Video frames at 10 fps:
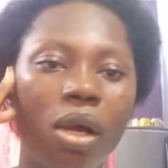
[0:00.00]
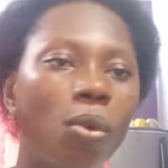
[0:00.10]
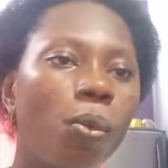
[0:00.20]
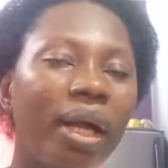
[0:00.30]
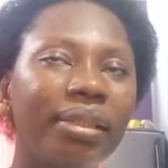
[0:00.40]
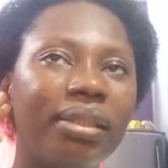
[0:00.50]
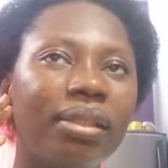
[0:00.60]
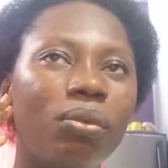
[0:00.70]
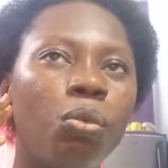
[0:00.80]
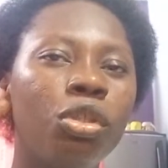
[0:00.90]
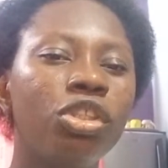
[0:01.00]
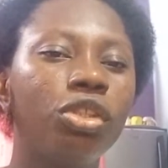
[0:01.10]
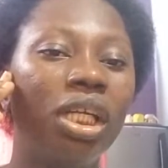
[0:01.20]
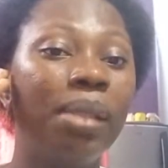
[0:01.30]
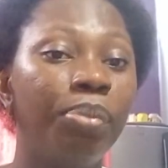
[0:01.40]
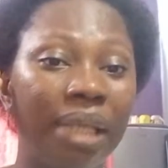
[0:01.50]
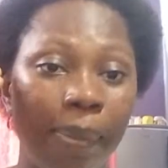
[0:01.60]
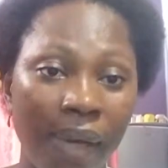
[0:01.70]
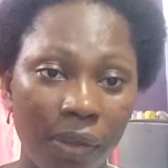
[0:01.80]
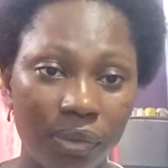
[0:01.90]
What would this story be
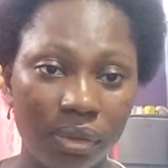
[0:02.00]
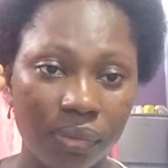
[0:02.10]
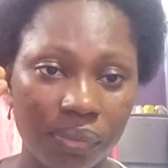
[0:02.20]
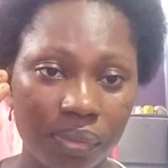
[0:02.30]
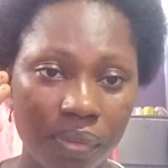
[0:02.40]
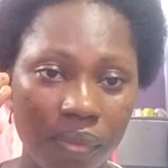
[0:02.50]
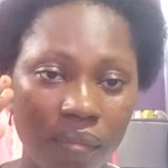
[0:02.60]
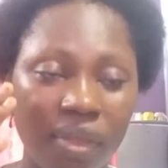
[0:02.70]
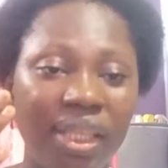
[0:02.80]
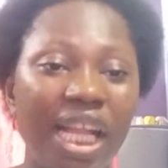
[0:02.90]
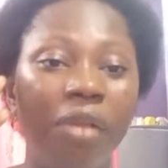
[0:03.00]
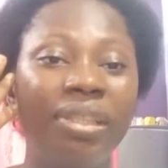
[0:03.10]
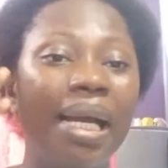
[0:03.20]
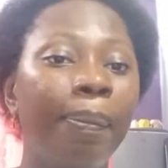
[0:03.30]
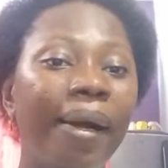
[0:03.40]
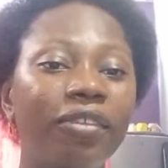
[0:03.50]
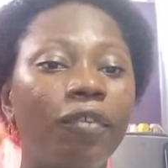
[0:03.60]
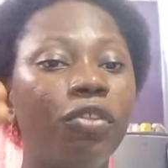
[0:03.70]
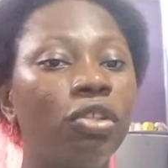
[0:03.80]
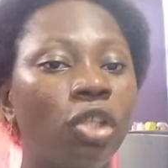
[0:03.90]
about? And the about
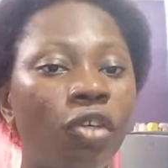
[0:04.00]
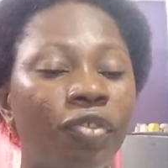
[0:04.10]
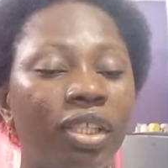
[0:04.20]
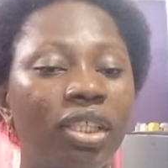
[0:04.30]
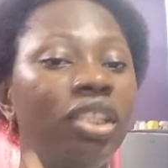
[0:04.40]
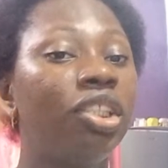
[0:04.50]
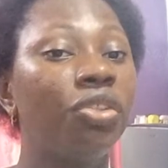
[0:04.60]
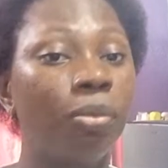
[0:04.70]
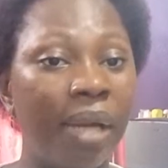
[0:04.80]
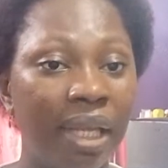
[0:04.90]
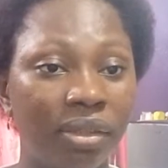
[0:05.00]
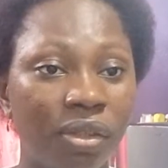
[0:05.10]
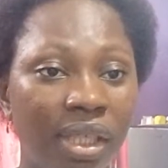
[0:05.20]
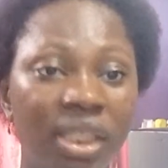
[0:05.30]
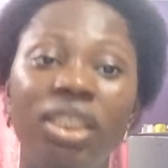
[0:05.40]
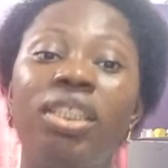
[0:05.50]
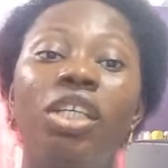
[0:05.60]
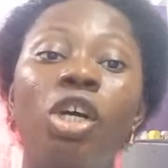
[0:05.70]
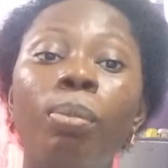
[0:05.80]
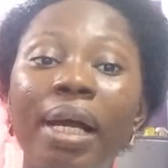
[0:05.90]
of the story is the romance, okay? It's
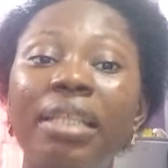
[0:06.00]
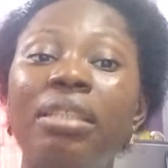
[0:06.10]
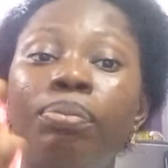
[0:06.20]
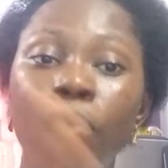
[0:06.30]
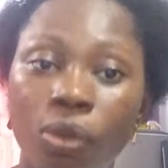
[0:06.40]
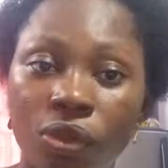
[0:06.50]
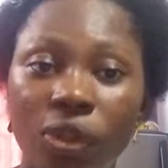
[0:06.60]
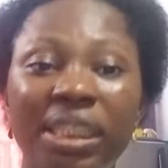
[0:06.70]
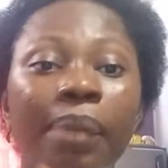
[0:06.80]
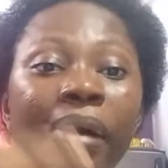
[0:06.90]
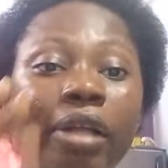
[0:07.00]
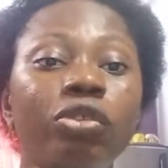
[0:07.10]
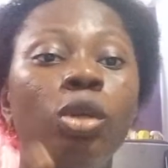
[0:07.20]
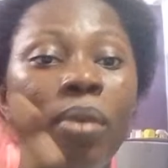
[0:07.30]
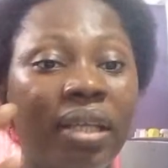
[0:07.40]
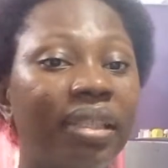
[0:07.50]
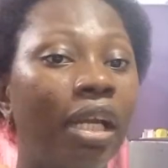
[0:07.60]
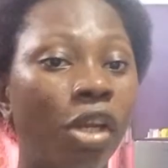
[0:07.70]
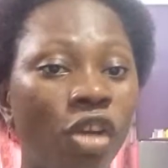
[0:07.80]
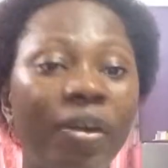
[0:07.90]
a romance book, so it's about romance
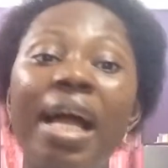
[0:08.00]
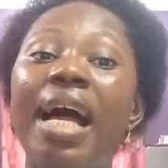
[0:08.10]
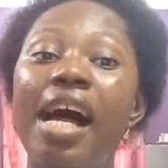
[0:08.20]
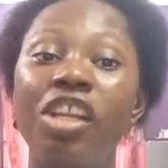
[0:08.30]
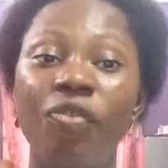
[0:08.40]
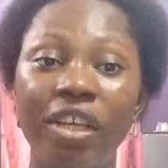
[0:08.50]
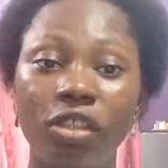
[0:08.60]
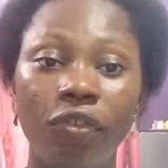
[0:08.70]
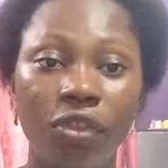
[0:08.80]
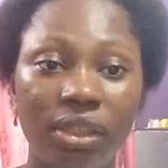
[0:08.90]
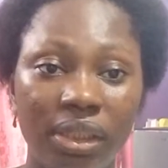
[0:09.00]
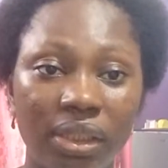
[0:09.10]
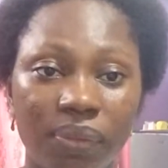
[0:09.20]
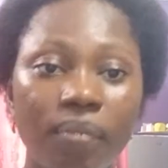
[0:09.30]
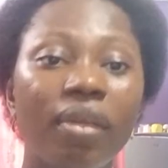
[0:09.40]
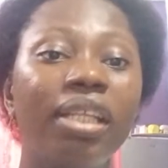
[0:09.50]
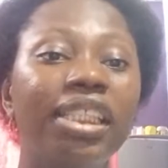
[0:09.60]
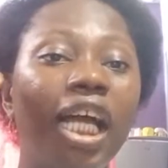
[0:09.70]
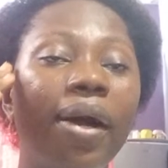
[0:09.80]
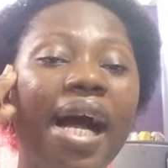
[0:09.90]
and love and the rest of those things.
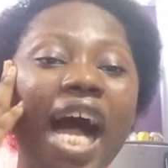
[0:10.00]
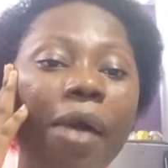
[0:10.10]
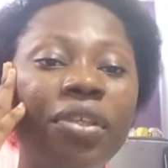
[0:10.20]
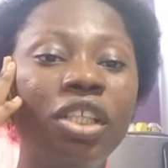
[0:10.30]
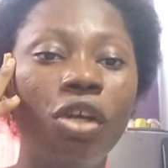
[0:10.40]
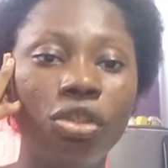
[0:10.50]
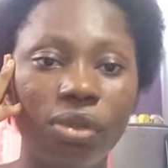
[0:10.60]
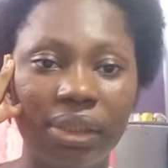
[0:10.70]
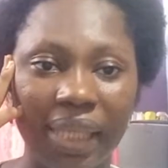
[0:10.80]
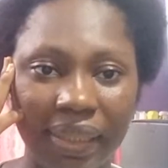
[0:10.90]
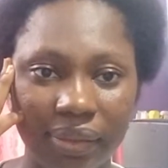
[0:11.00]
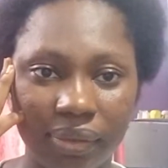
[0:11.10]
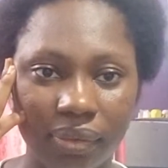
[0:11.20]
Now, how is it going to start?